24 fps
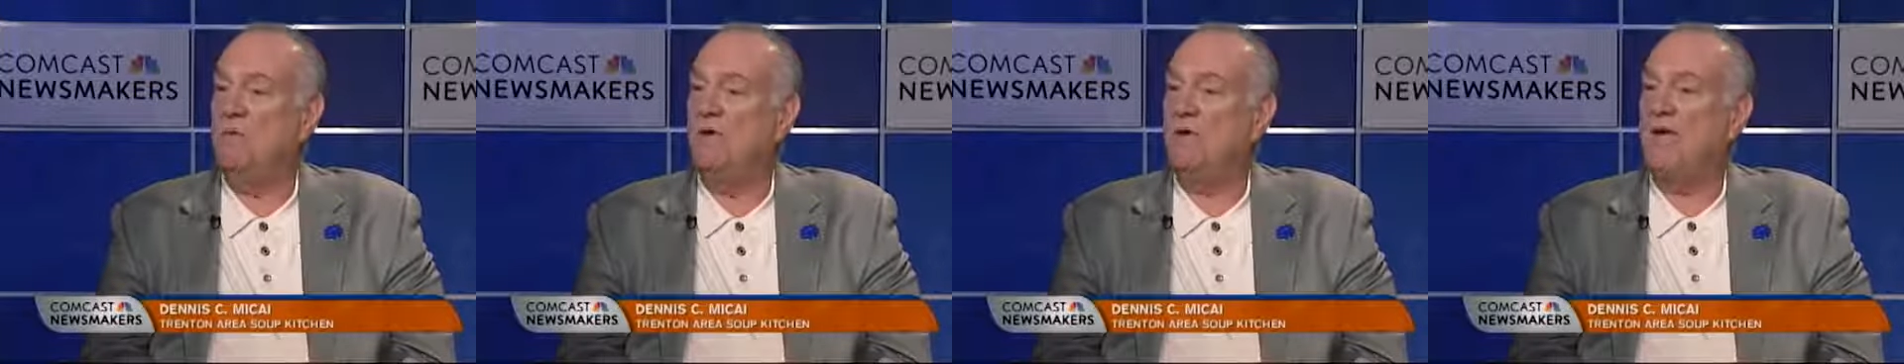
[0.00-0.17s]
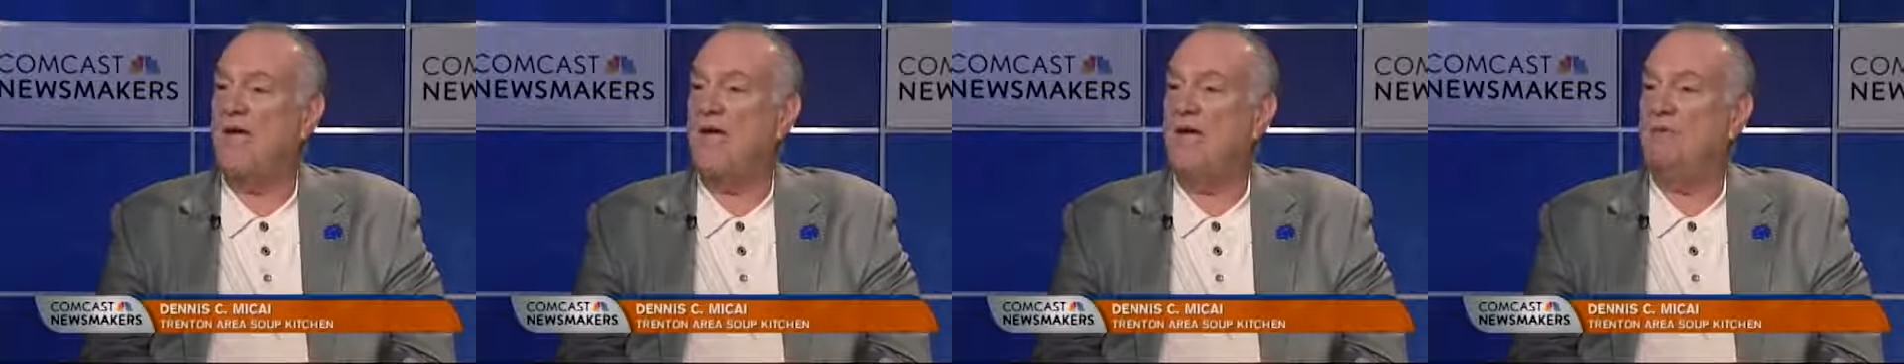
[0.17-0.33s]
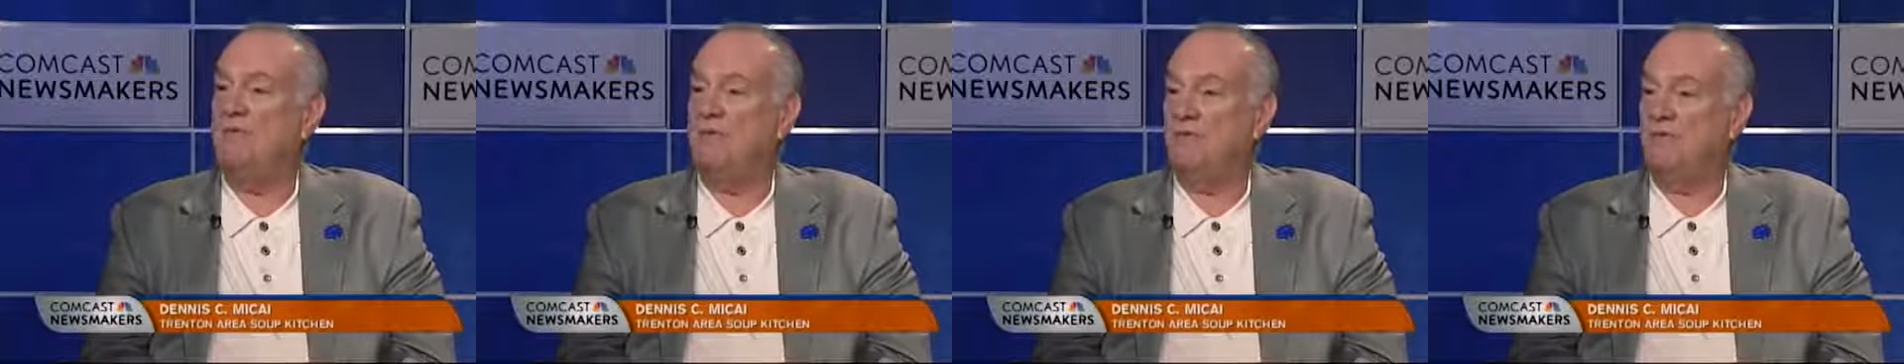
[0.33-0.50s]

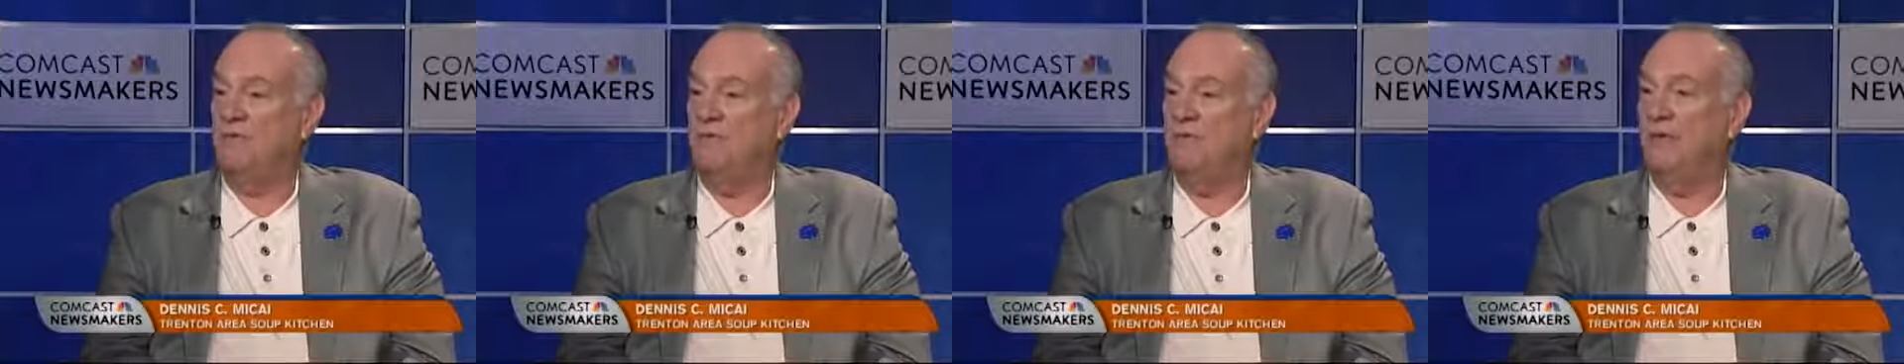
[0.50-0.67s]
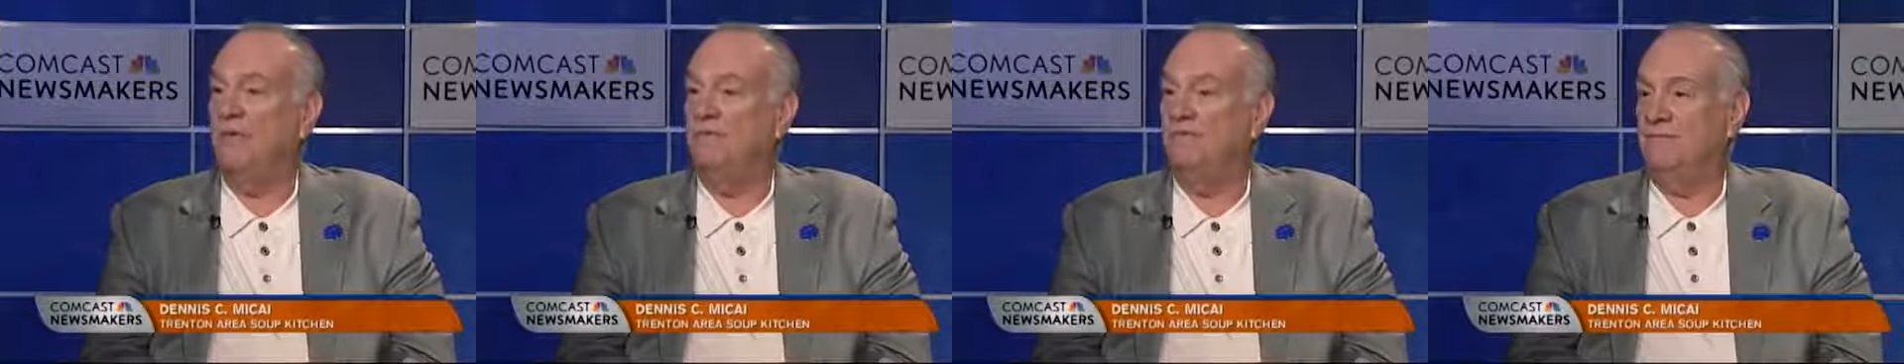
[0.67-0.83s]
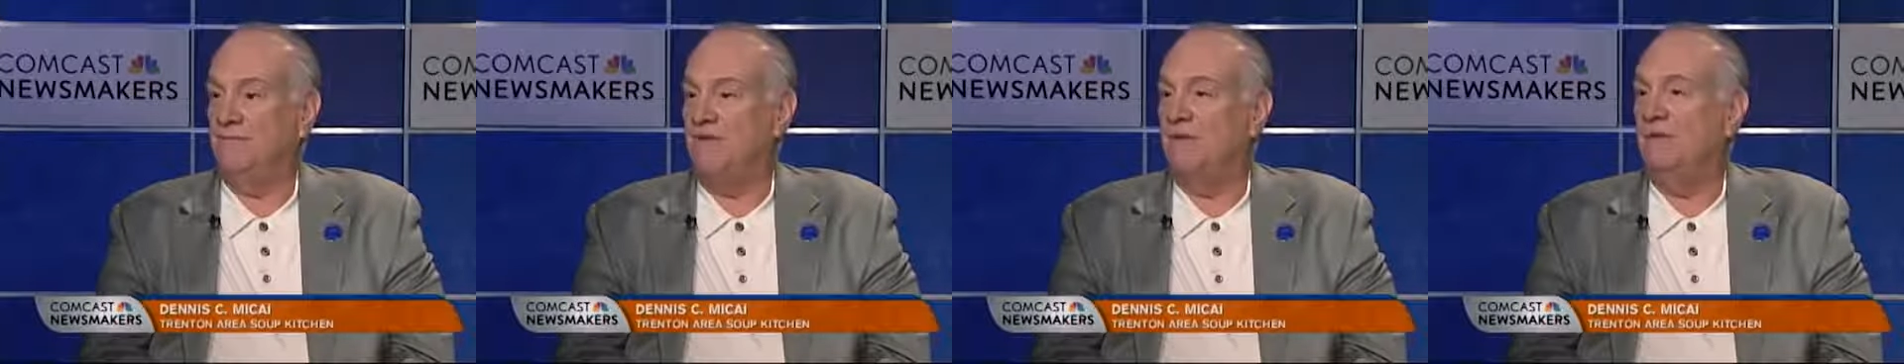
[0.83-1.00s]
gamut
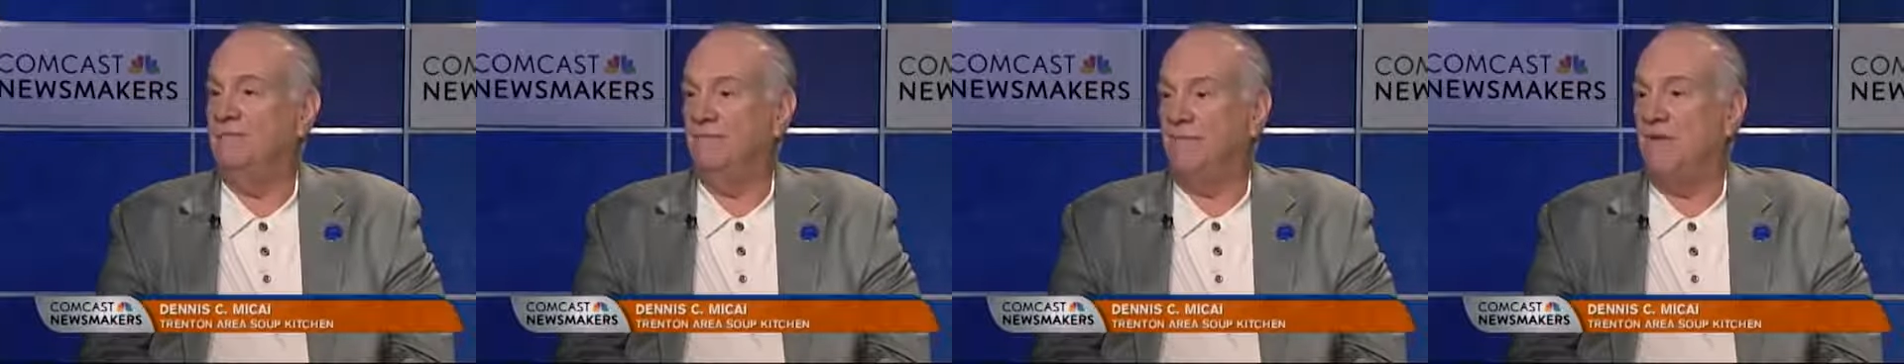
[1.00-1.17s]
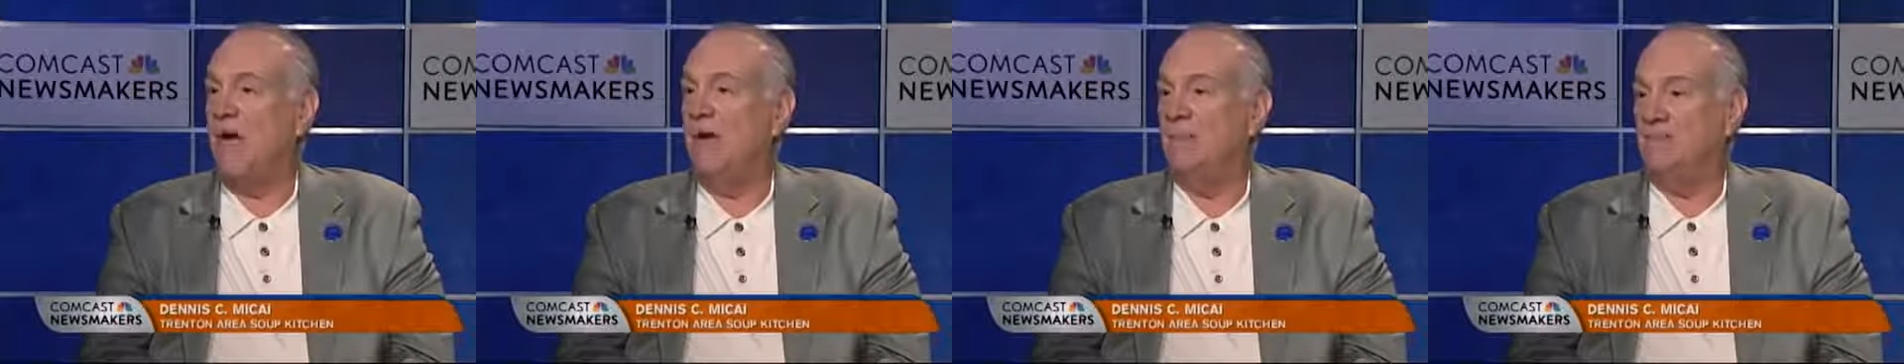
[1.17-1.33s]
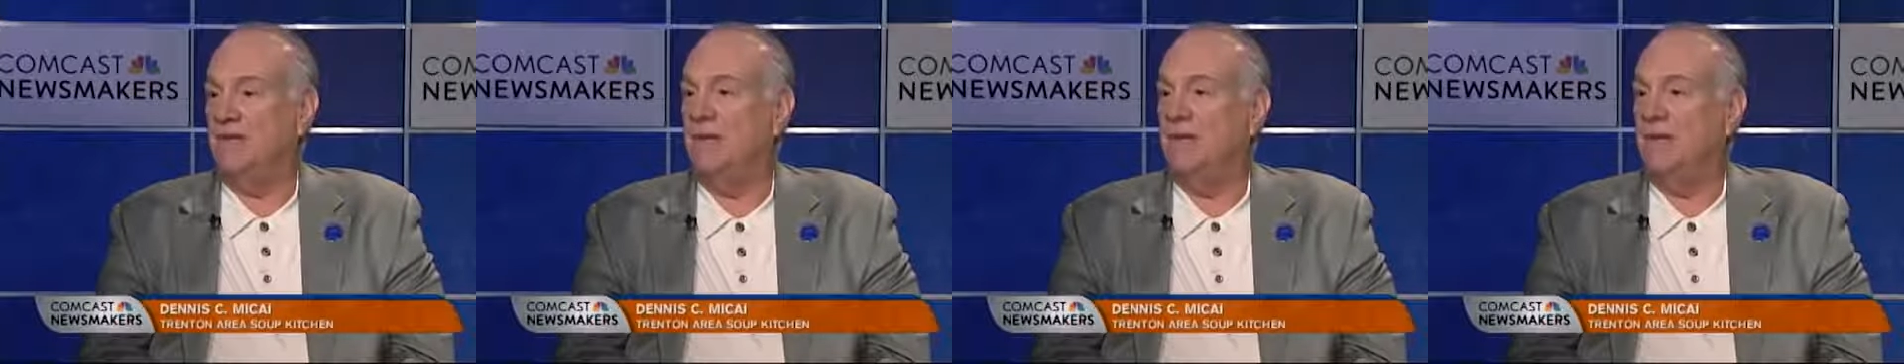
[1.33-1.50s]
of the
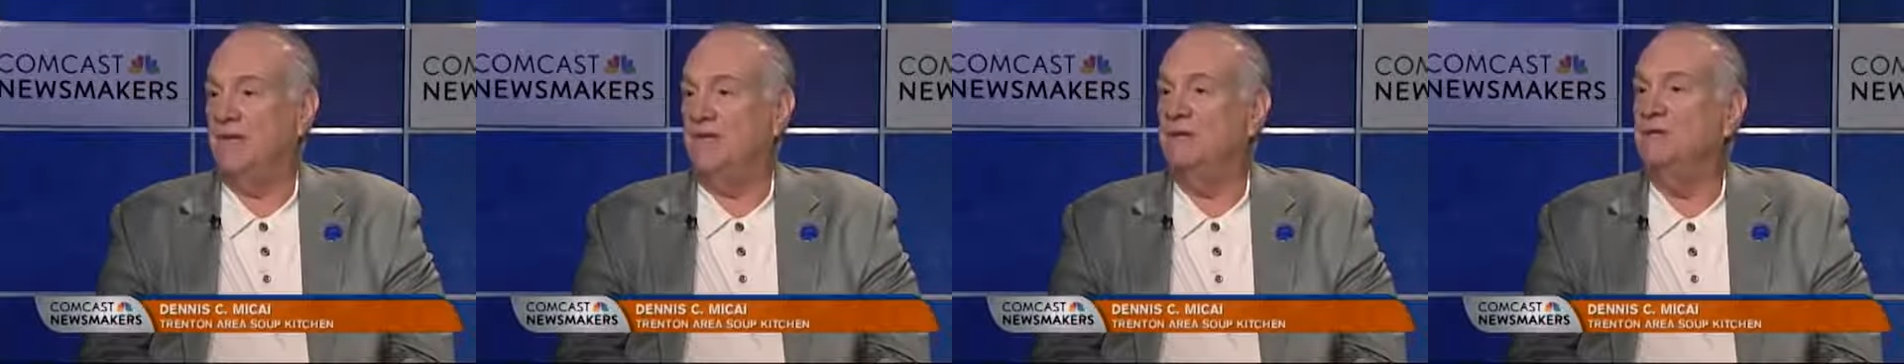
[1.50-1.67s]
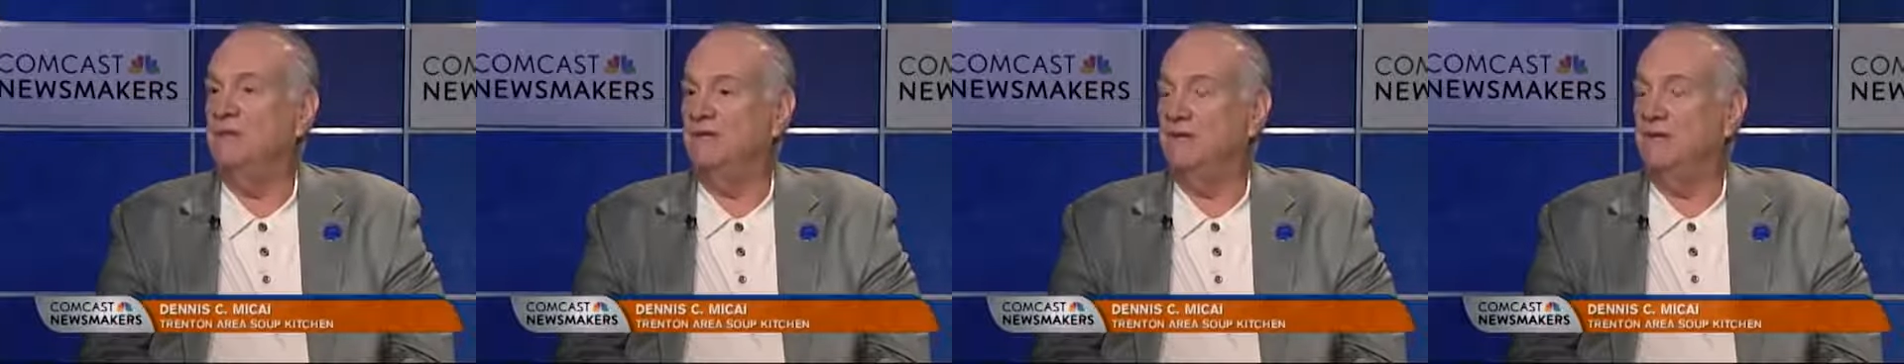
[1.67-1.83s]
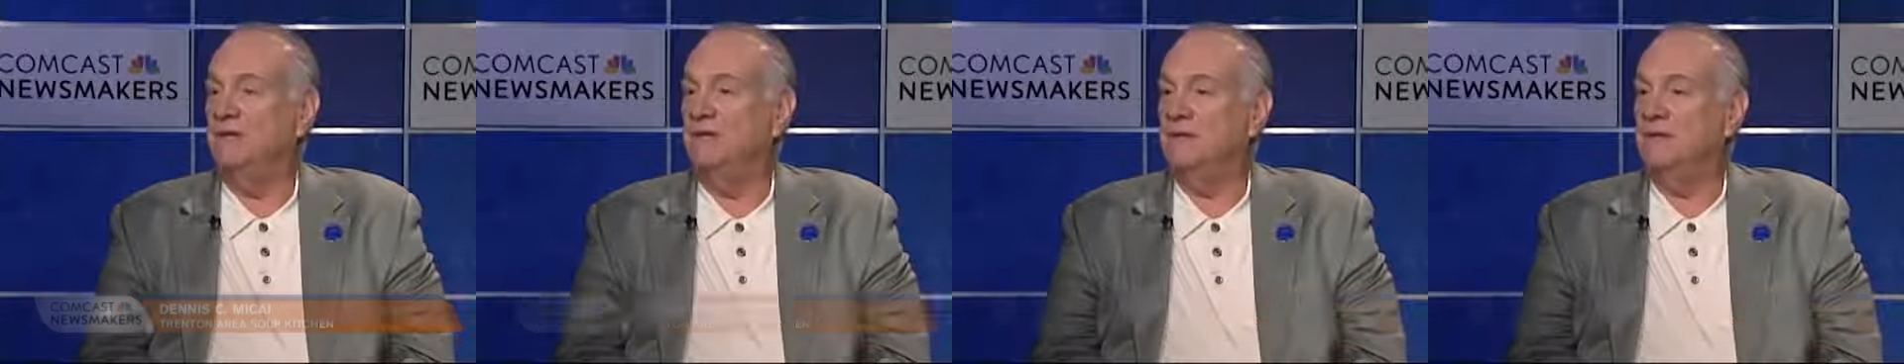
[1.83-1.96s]
population.